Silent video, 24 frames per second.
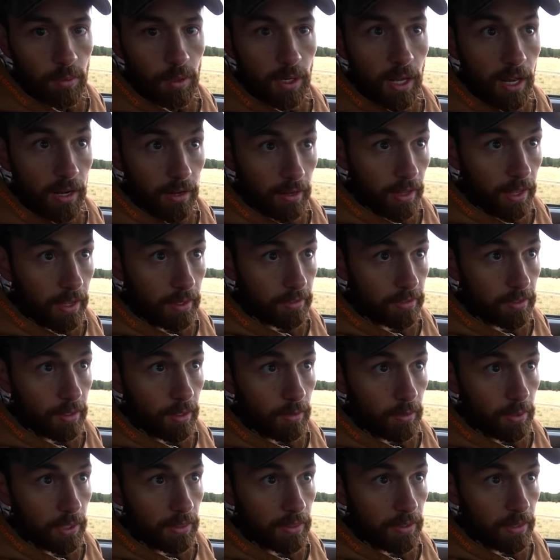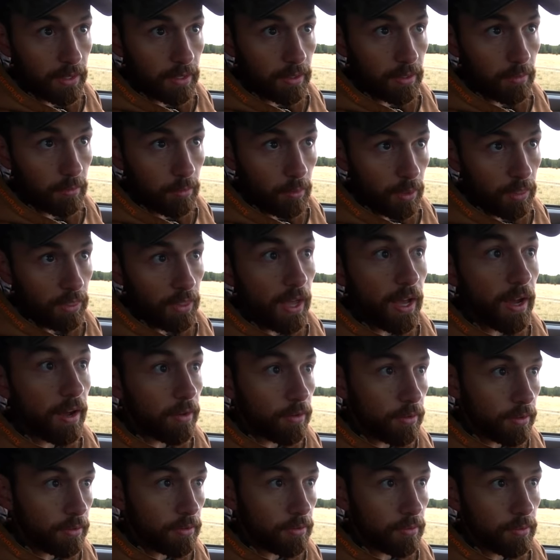we're not allowed to go in there
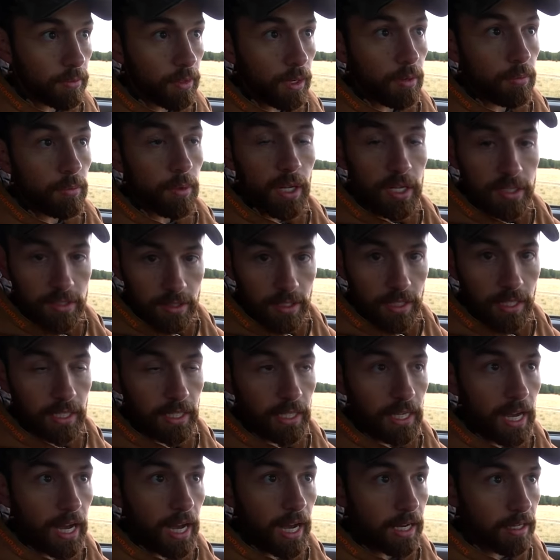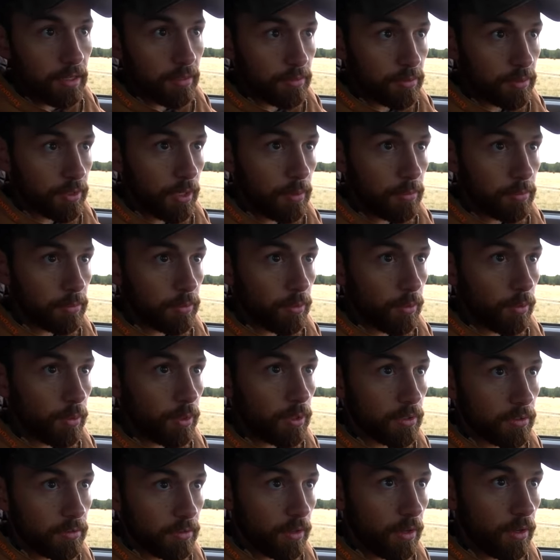without a resident guide of some
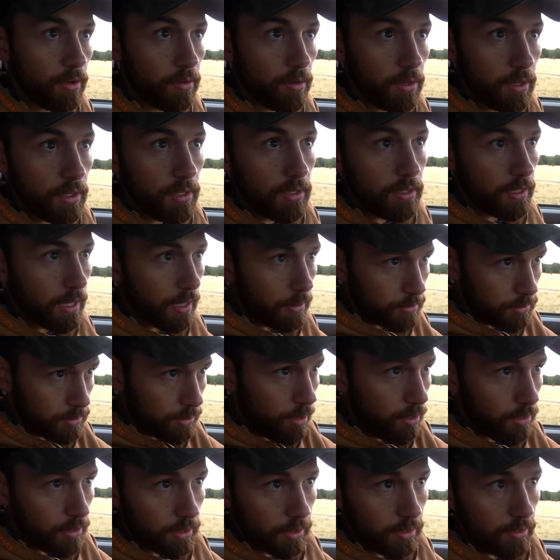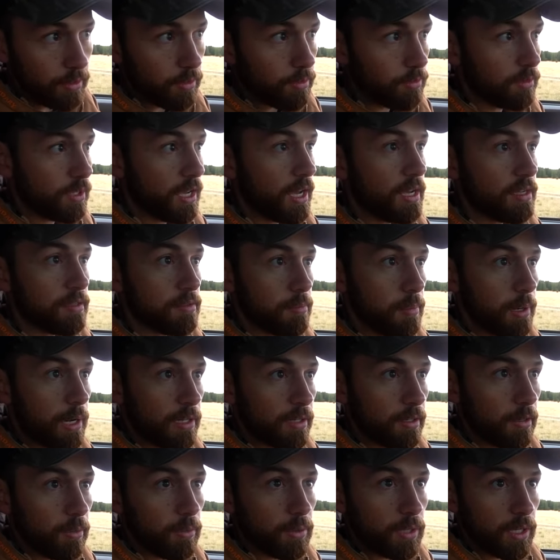sort. So I was talking to those guys
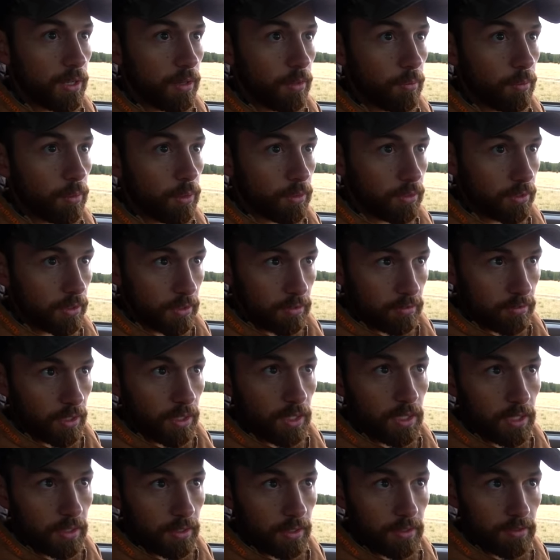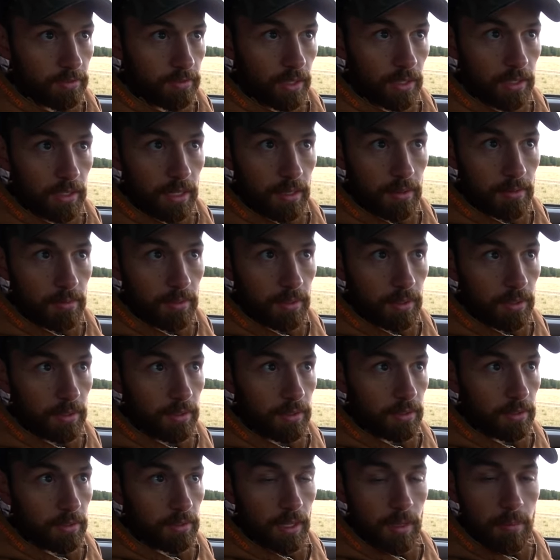about going in the wilderness area. They said they
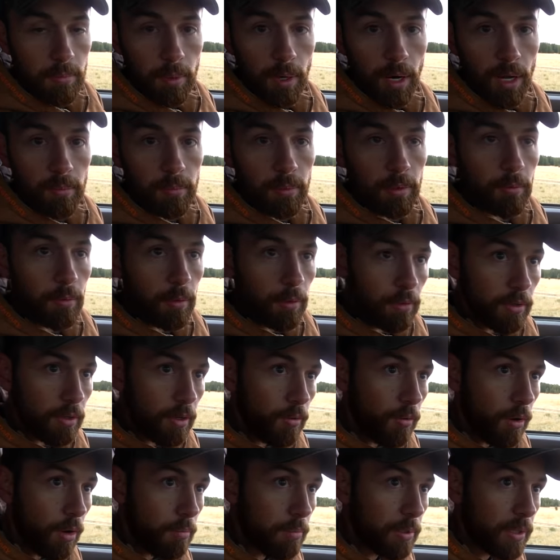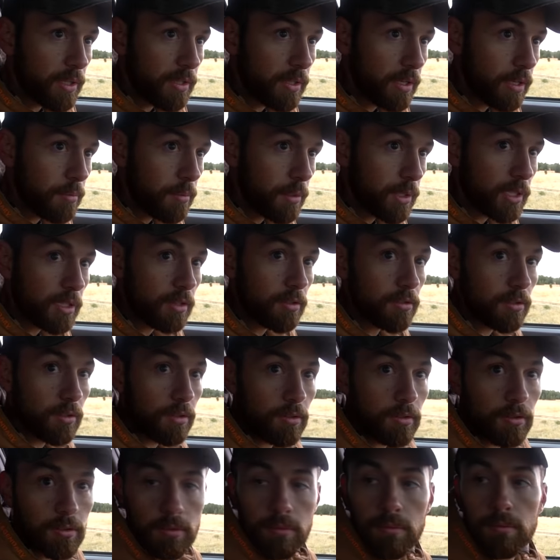they probably won't go up in there because
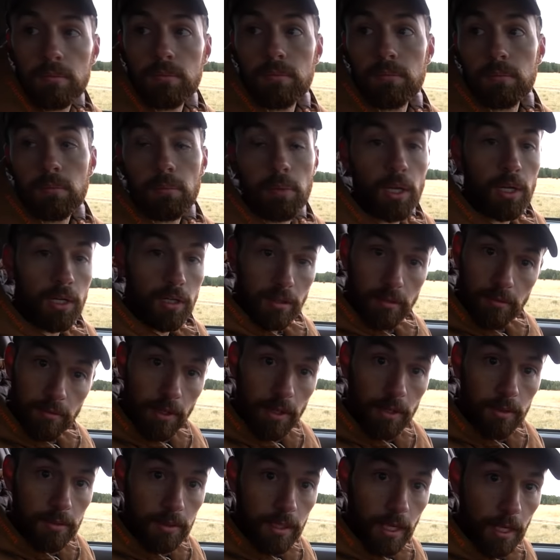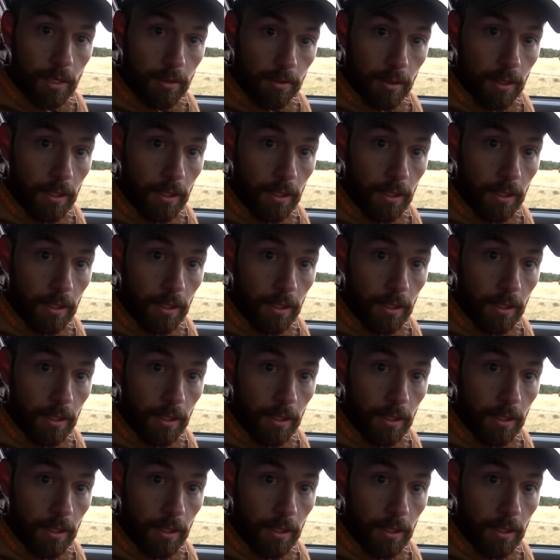there's plenty of elk down